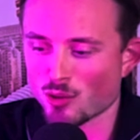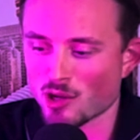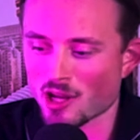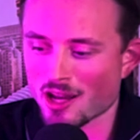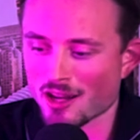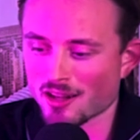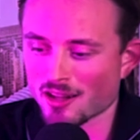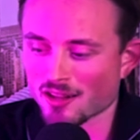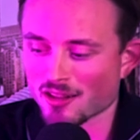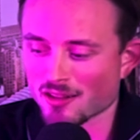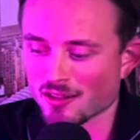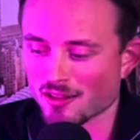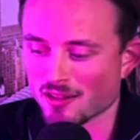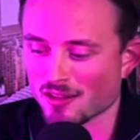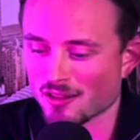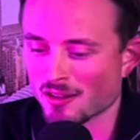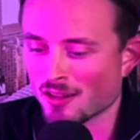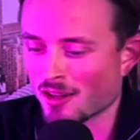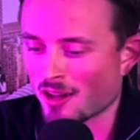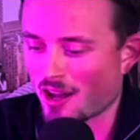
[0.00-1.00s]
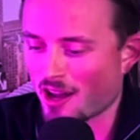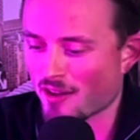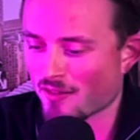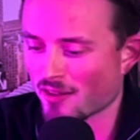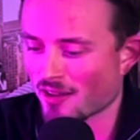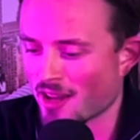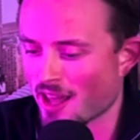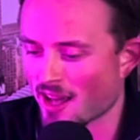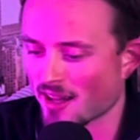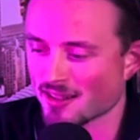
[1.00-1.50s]
I have
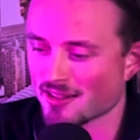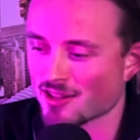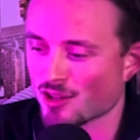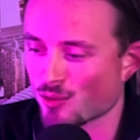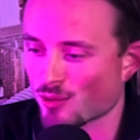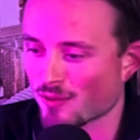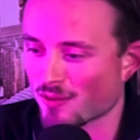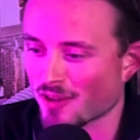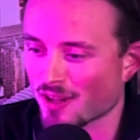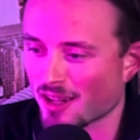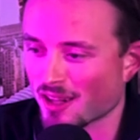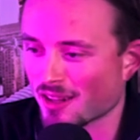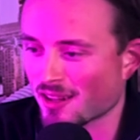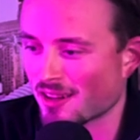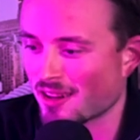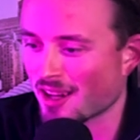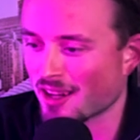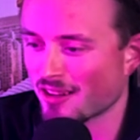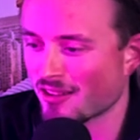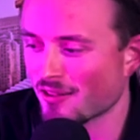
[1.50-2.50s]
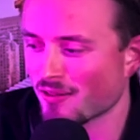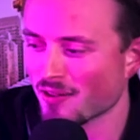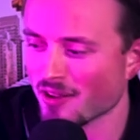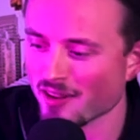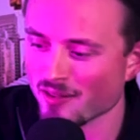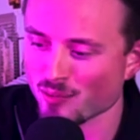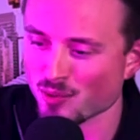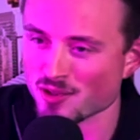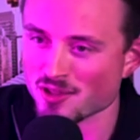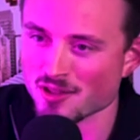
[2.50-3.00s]
an ad set with like
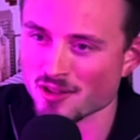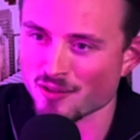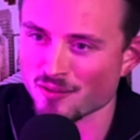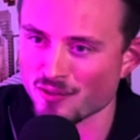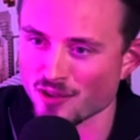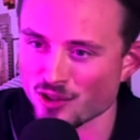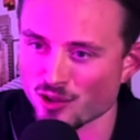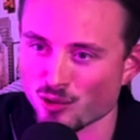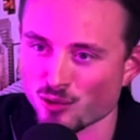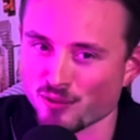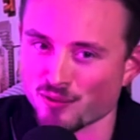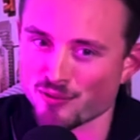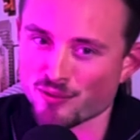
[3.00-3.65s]
95% video